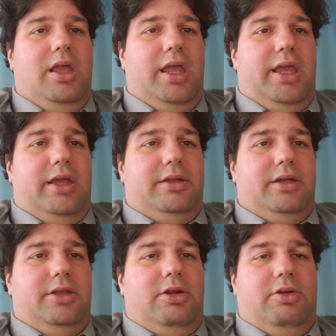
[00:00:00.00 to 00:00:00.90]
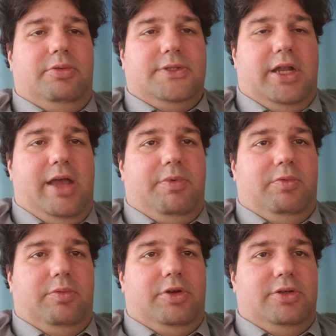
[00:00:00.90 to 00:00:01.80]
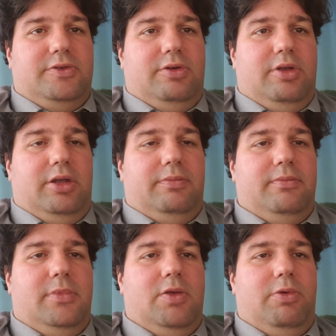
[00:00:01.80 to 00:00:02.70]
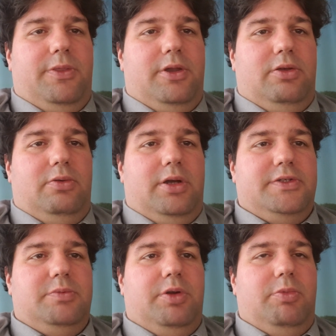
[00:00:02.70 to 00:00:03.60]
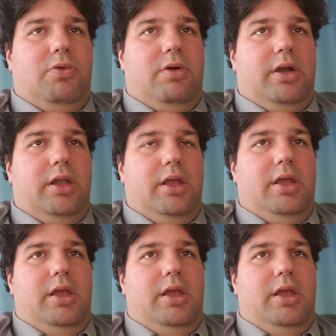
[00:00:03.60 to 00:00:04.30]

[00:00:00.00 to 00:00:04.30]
And uh, you don't know what's going to happen with redistricting with the new uh, Supreme Court,